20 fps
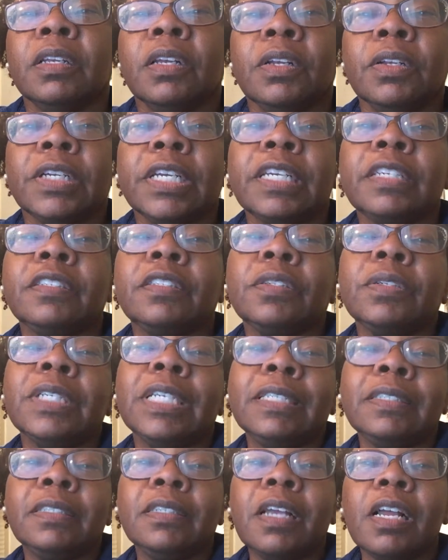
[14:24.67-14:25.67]
Okay, so
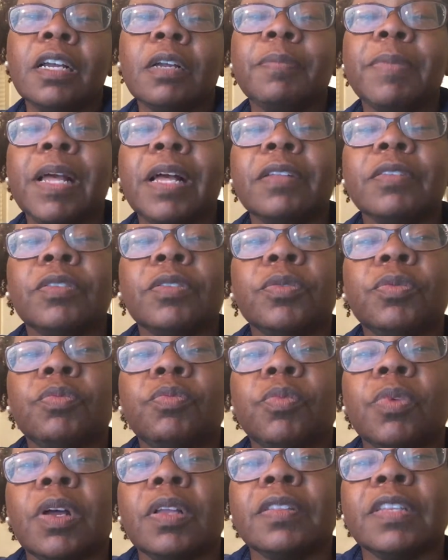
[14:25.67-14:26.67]
let's talk about
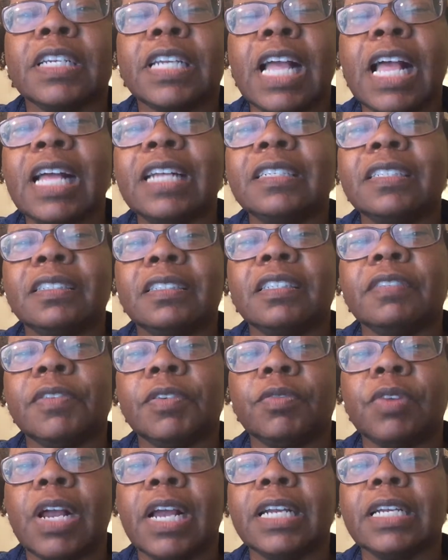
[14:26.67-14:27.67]
the contents of a
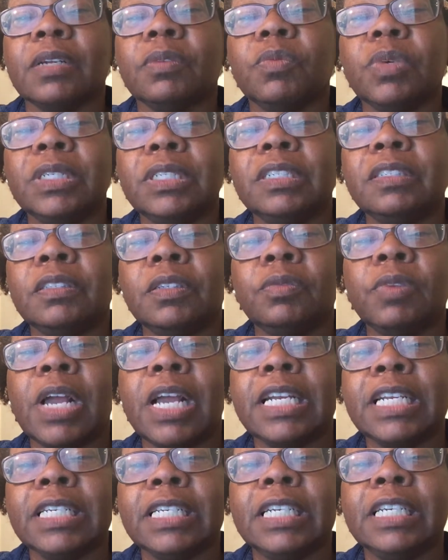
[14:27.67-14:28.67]
writing. What does the
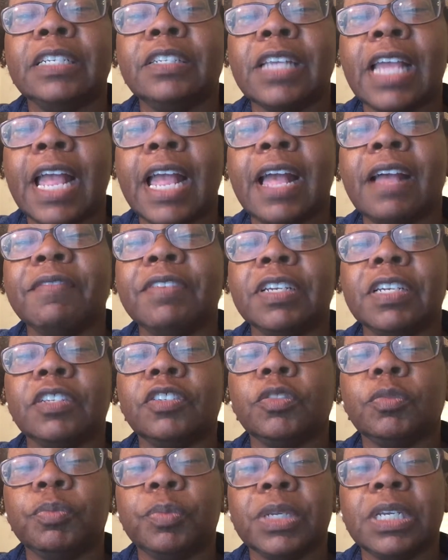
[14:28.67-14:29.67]
writing need to have in it
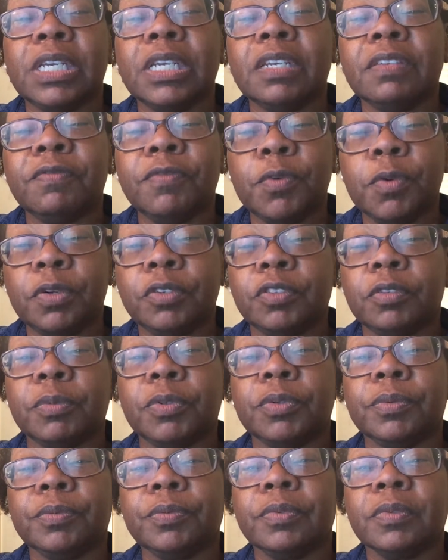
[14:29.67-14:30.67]
to be
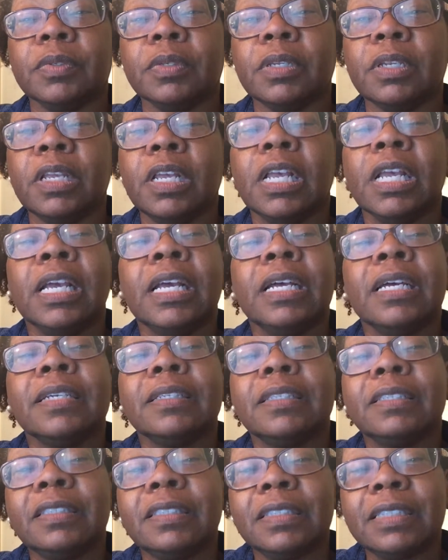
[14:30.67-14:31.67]
enforceable?
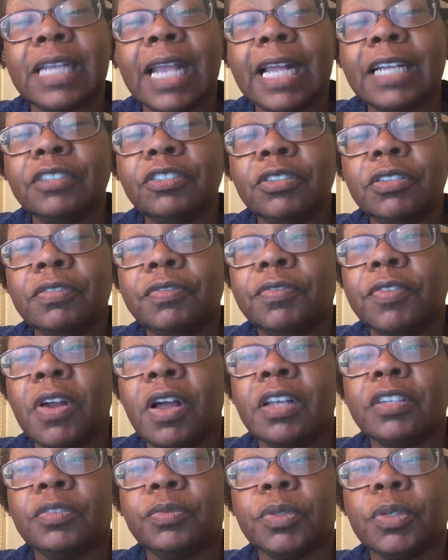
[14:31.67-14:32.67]
The statute of
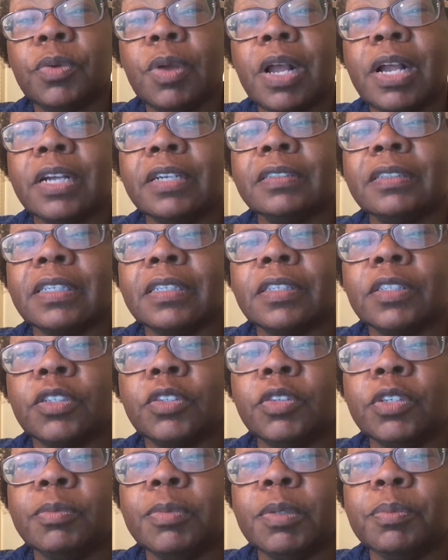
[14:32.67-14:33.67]
frauds requires that the
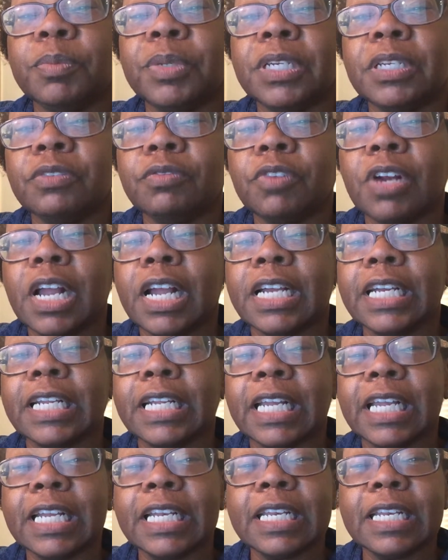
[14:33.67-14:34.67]
agreement be in
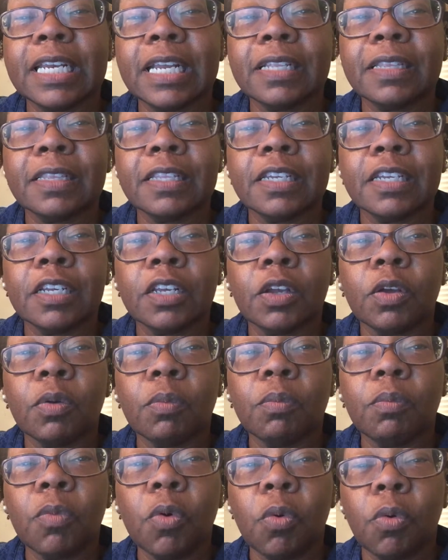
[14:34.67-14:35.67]
writing and nothing
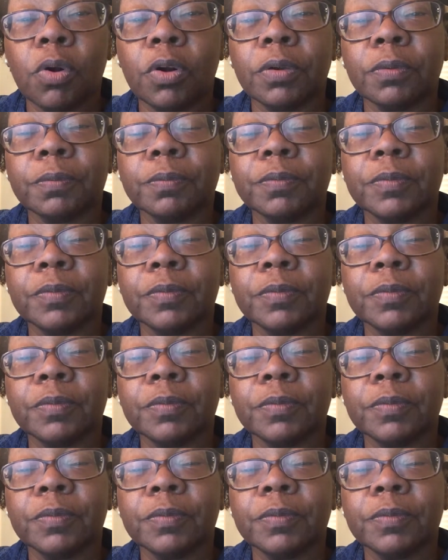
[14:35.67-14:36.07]
more.